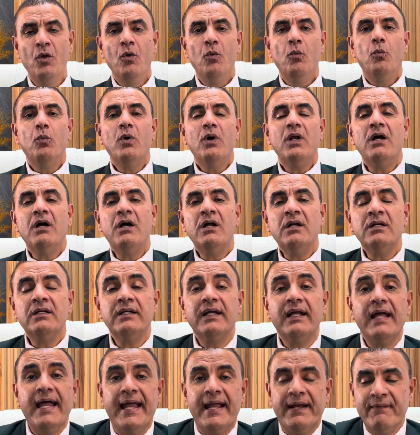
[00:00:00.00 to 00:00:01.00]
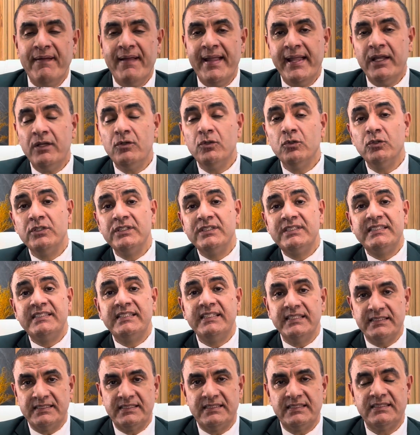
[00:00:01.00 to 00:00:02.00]
What are arachnoid
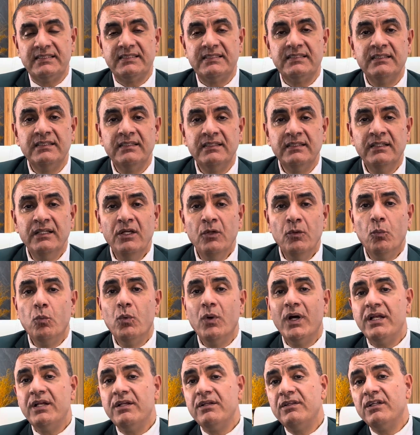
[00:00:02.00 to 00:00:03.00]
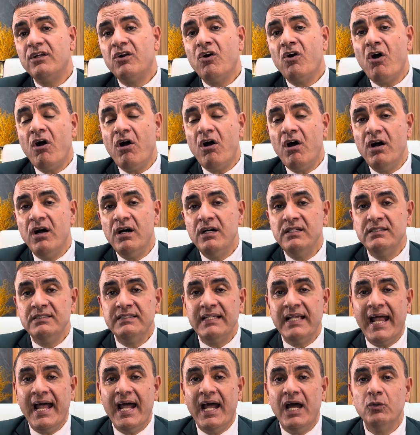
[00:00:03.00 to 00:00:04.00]
cysts? What are the cause?
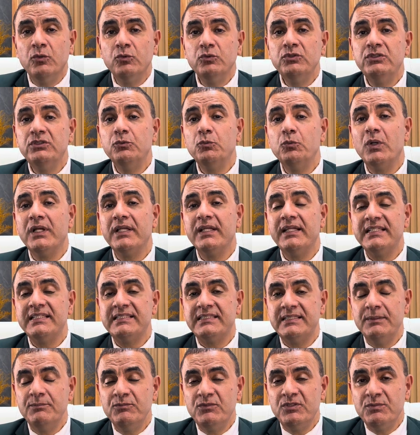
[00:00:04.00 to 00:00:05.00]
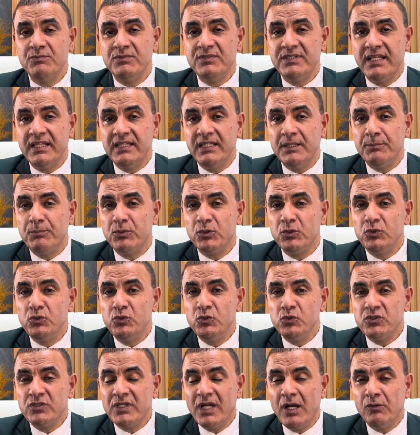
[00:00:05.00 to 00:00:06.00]
What the symptoms that they
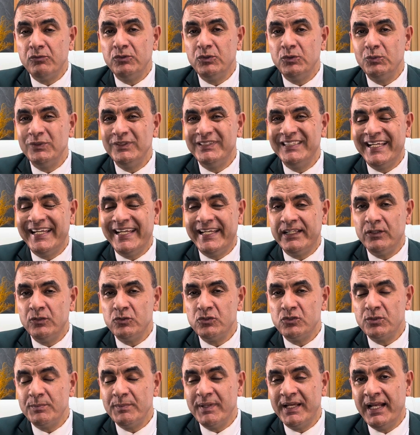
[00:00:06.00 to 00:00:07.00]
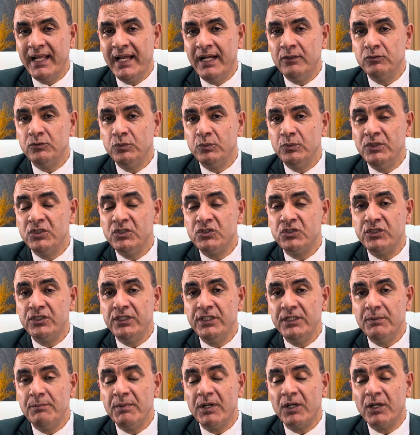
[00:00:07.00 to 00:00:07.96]
produce? How do we diagnose them and how do we treat them?